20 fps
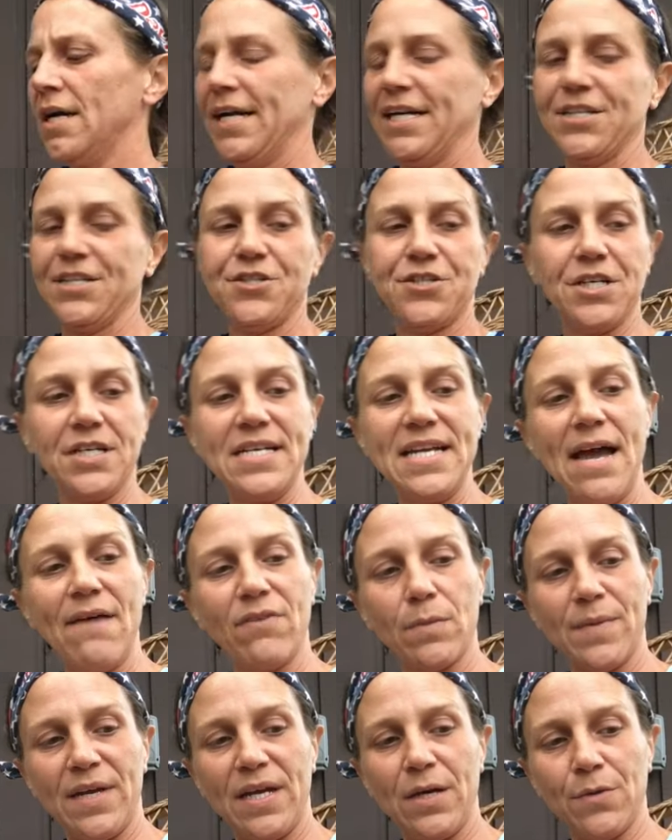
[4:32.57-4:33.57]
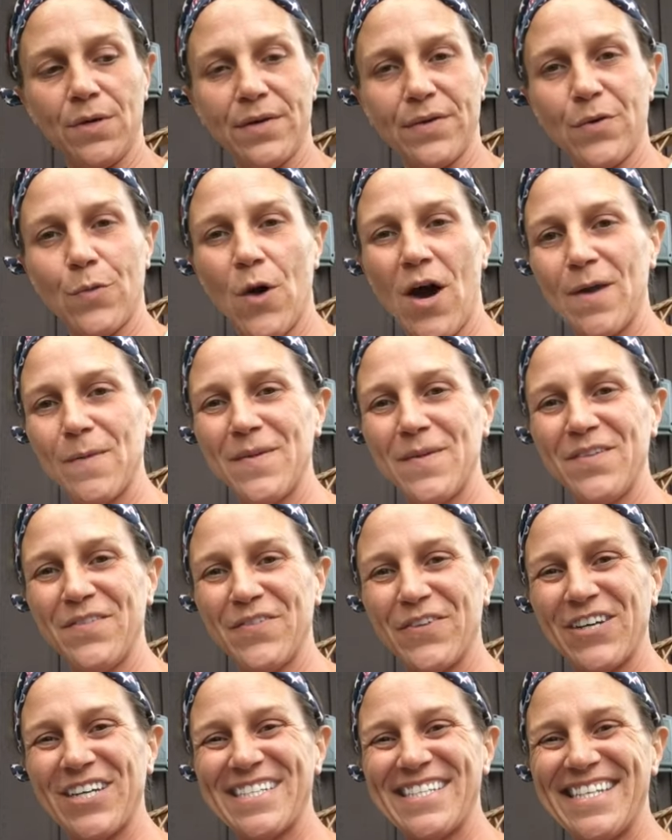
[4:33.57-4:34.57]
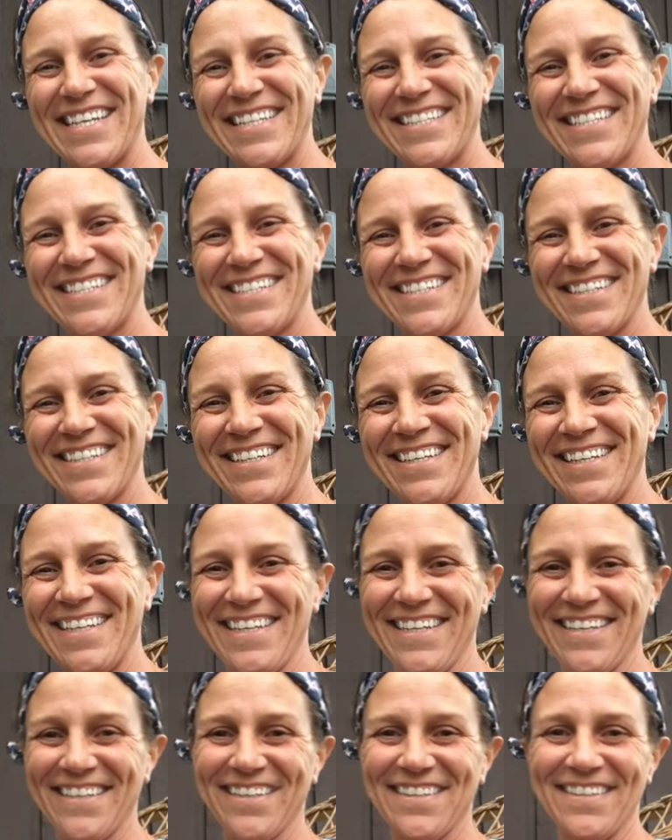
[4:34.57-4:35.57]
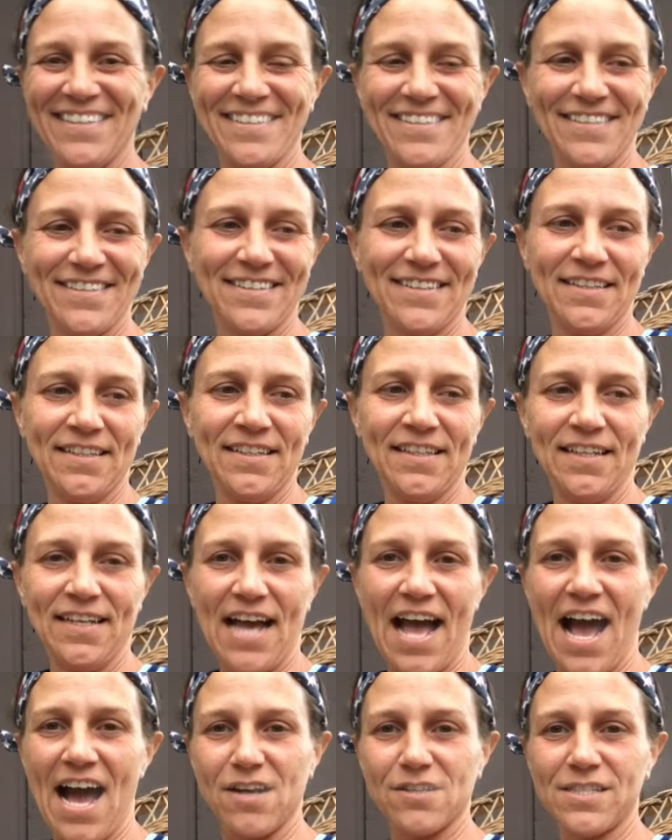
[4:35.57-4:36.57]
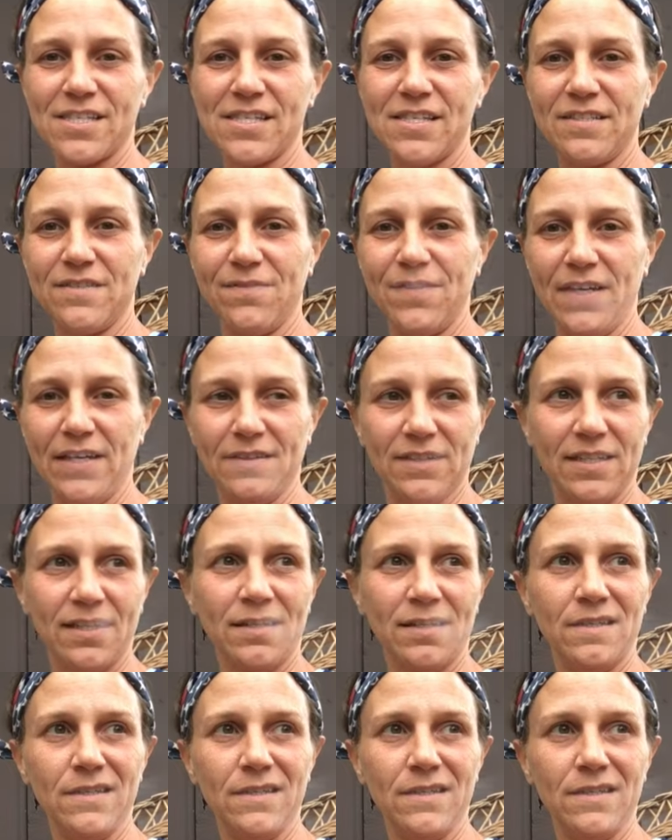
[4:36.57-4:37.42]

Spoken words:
It should never be a requirement for ascension and healing. Houses of healing.